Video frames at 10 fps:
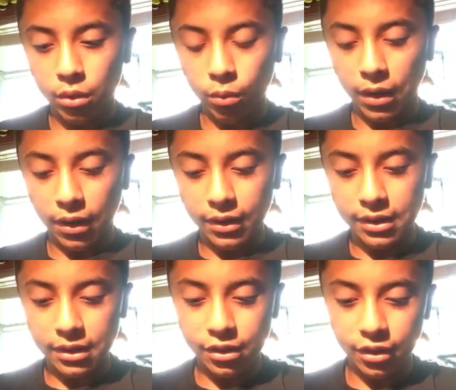Wow,
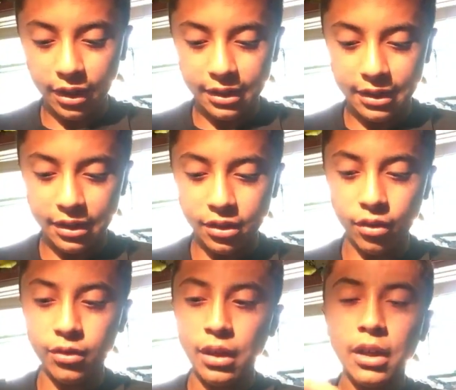this is crazy.
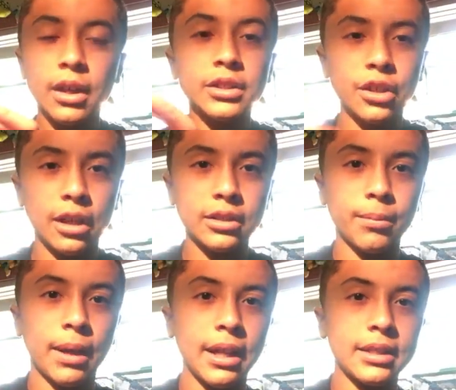So, because you know
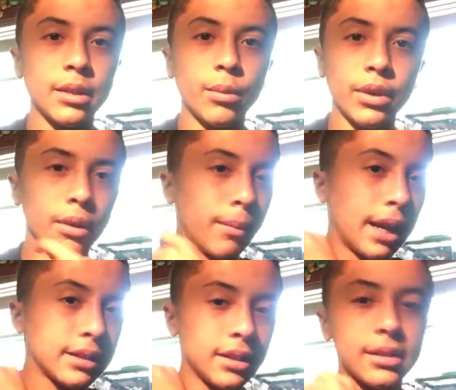some pilots can wear their
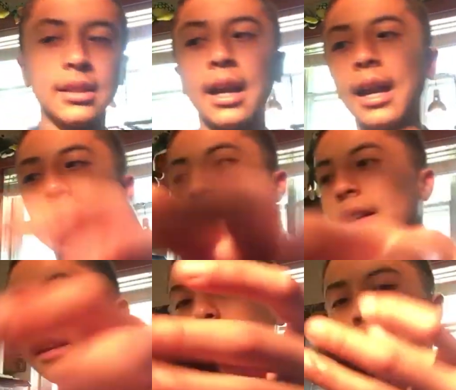masks to the side.
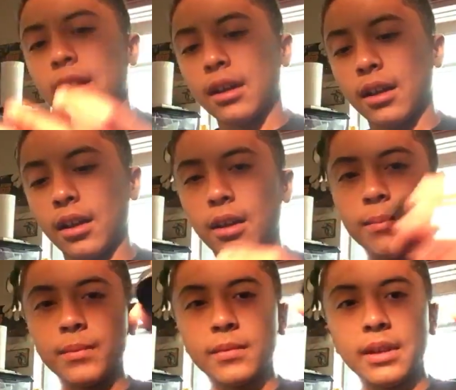Um,